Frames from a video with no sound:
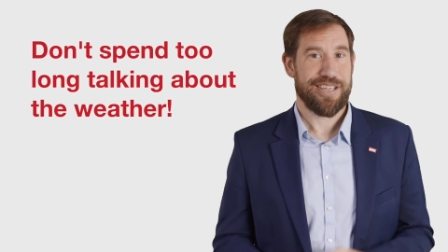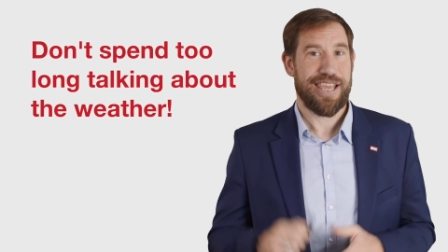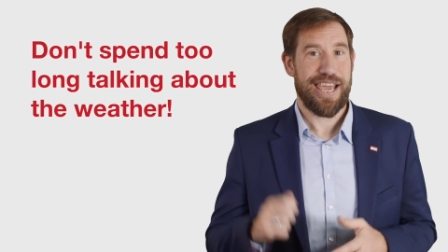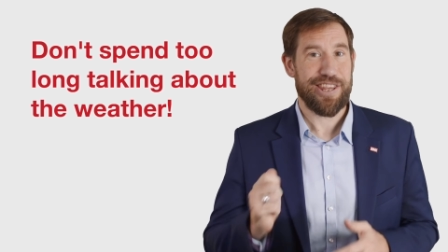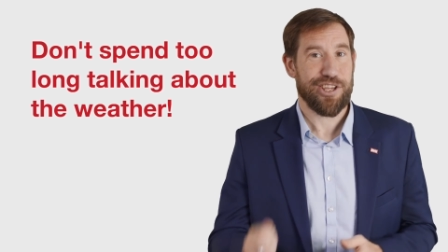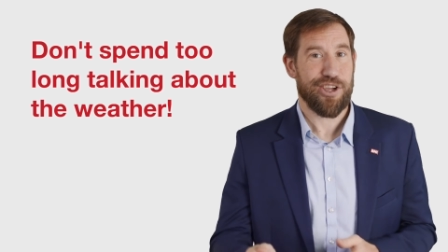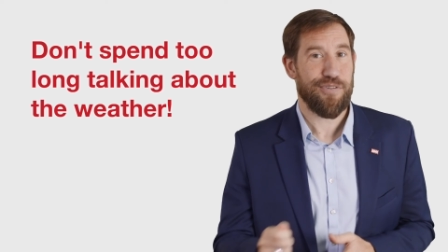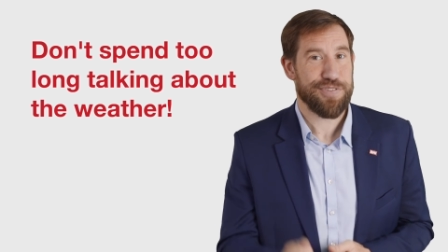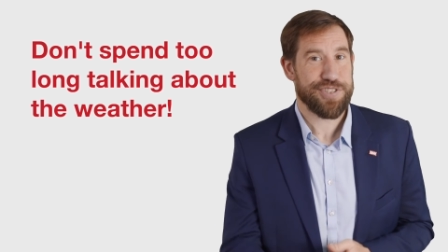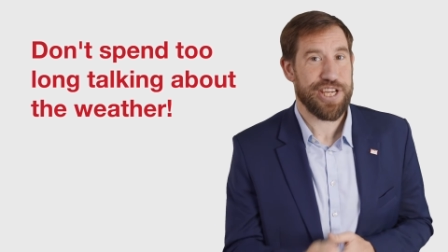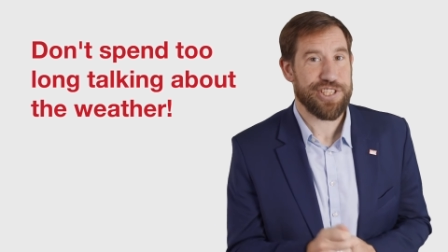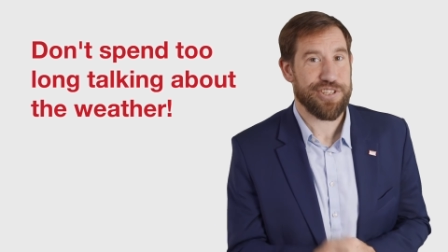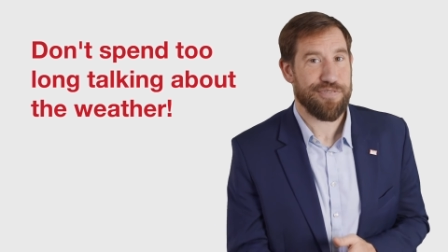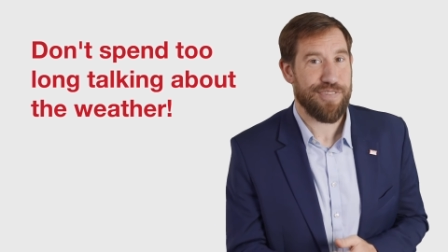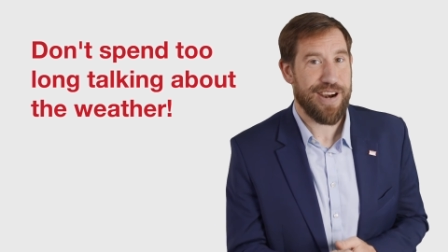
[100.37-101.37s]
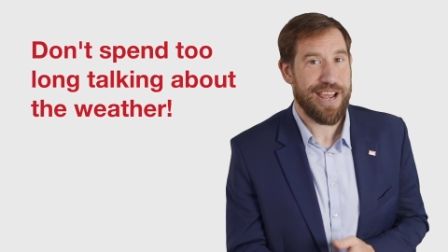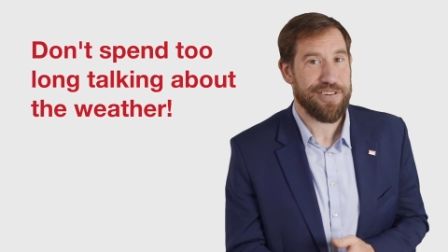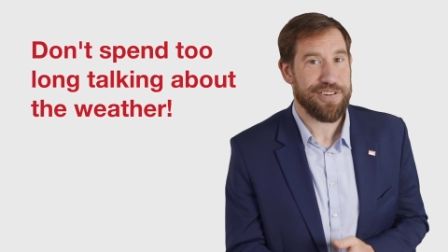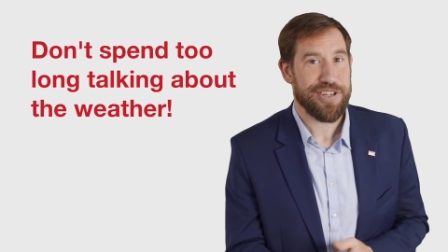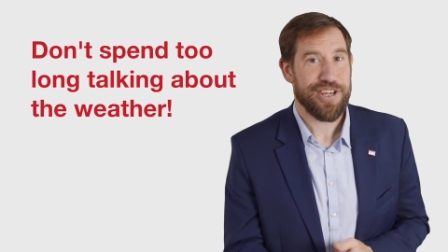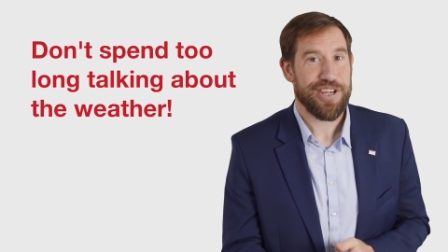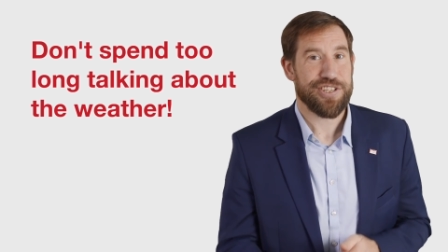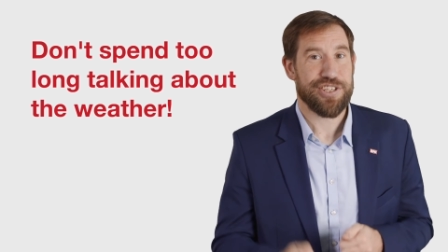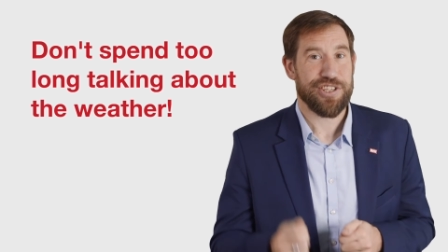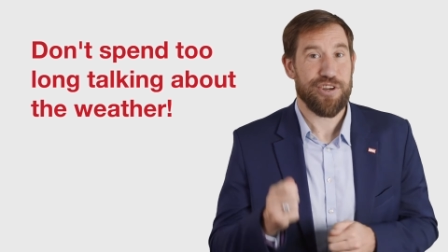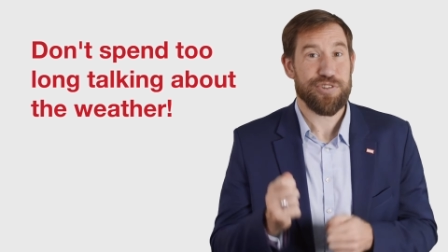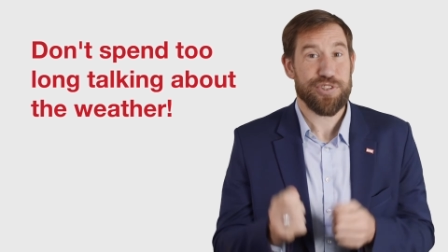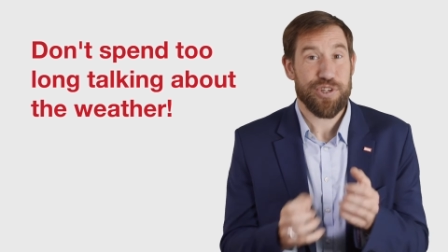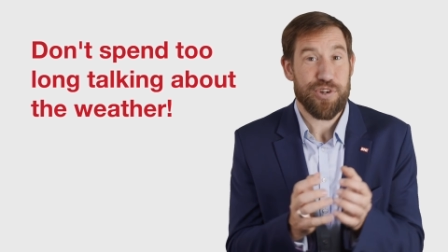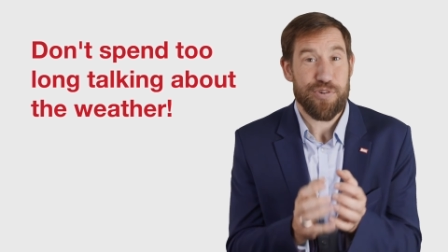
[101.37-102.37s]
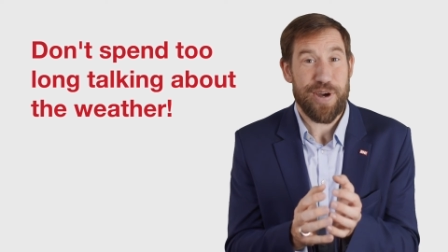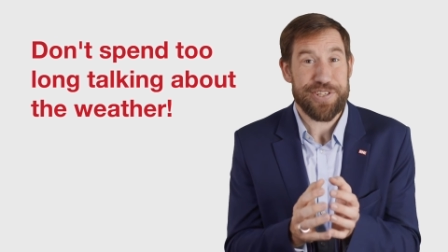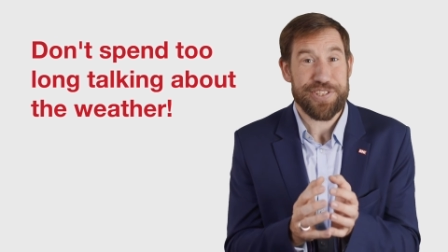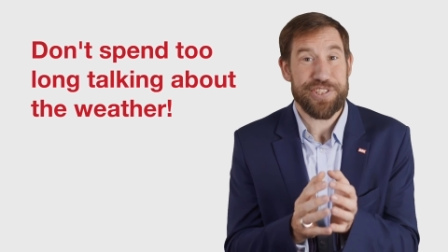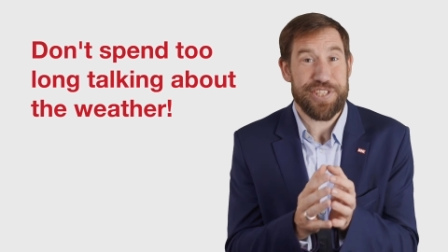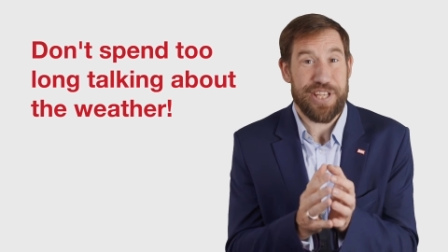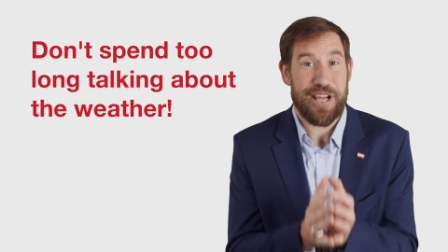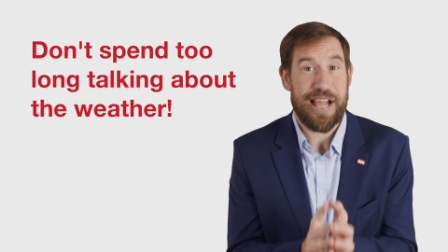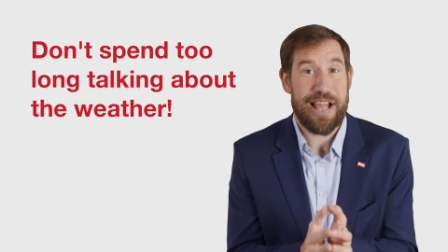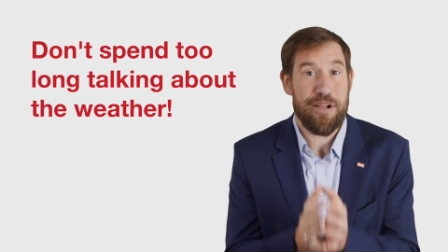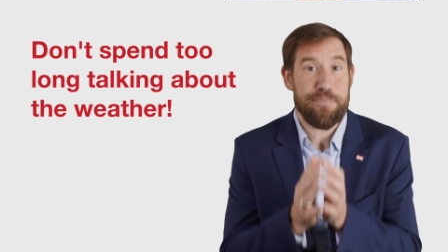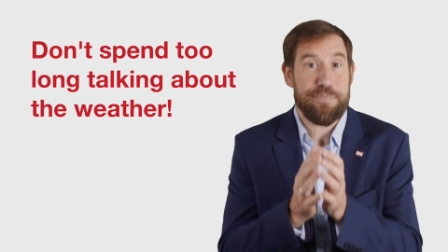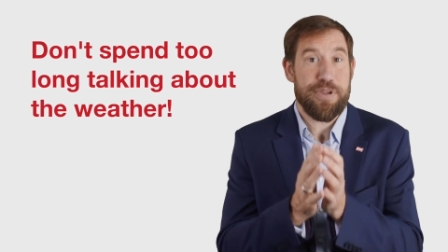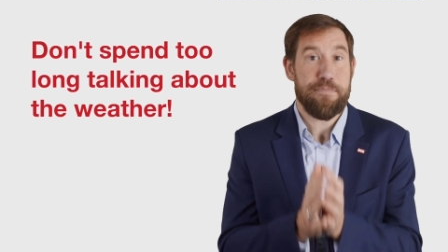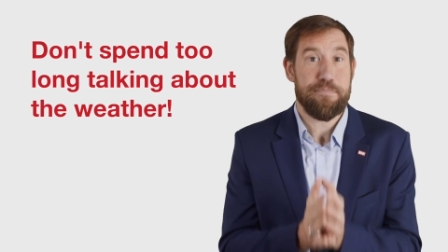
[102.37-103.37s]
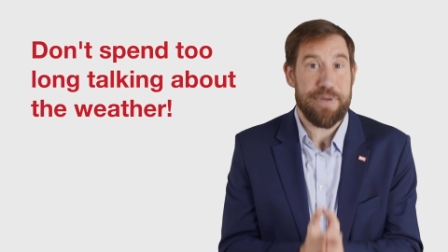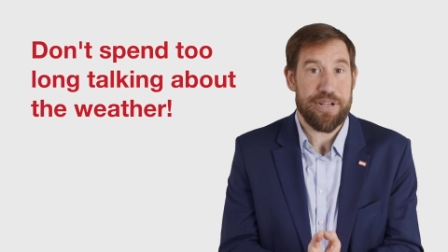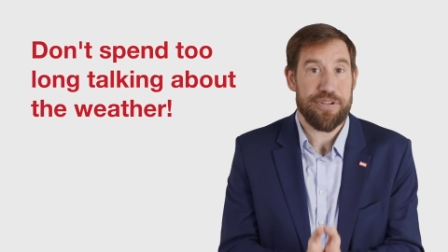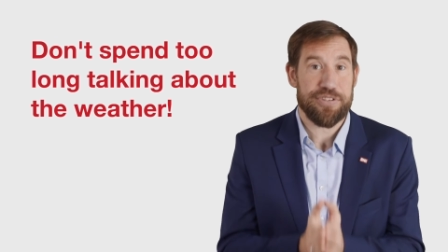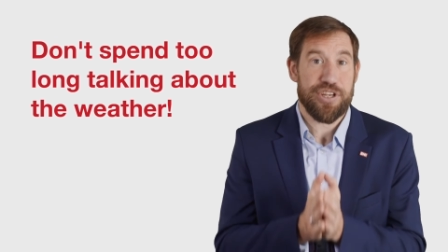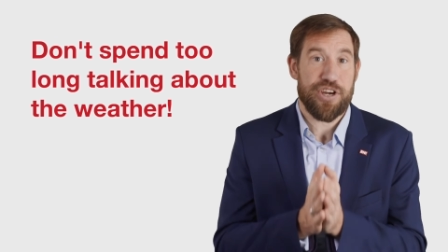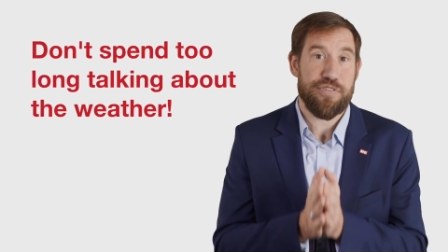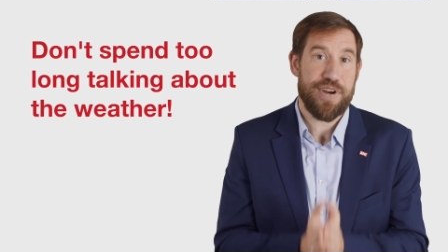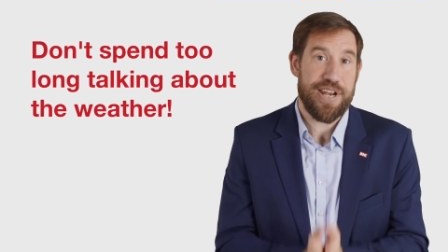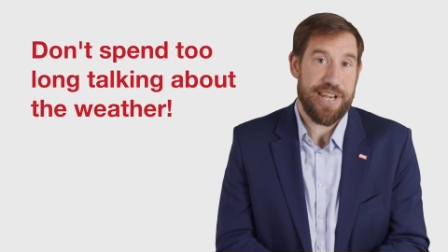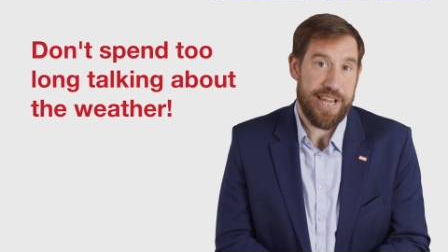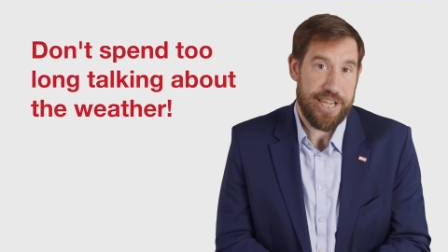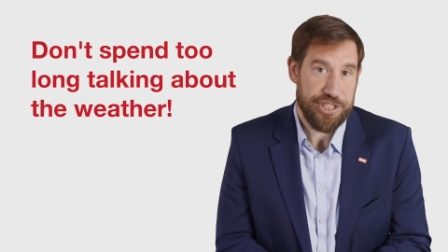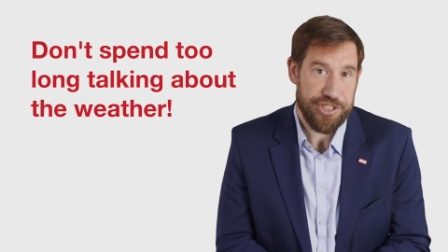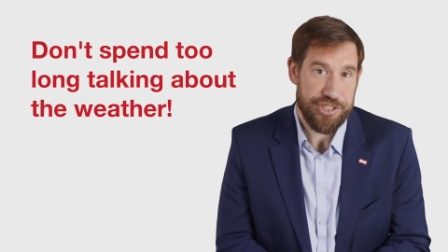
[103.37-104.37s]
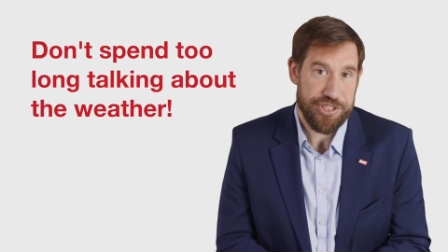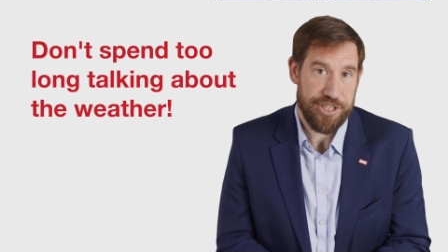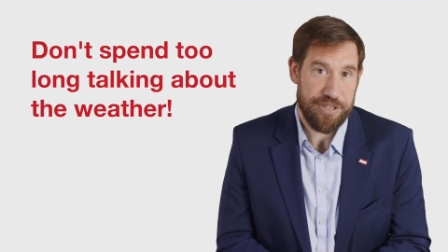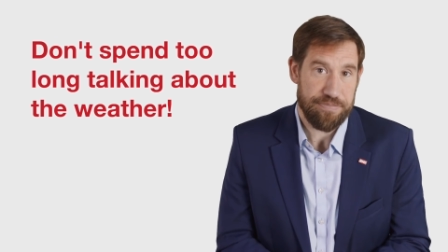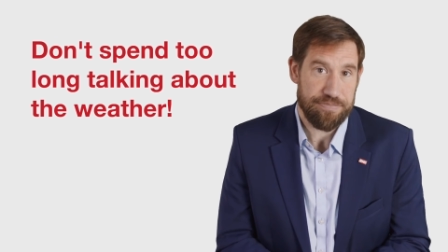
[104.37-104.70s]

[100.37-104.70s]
Get the conversation round to those sort of questions that will help you build a relationship.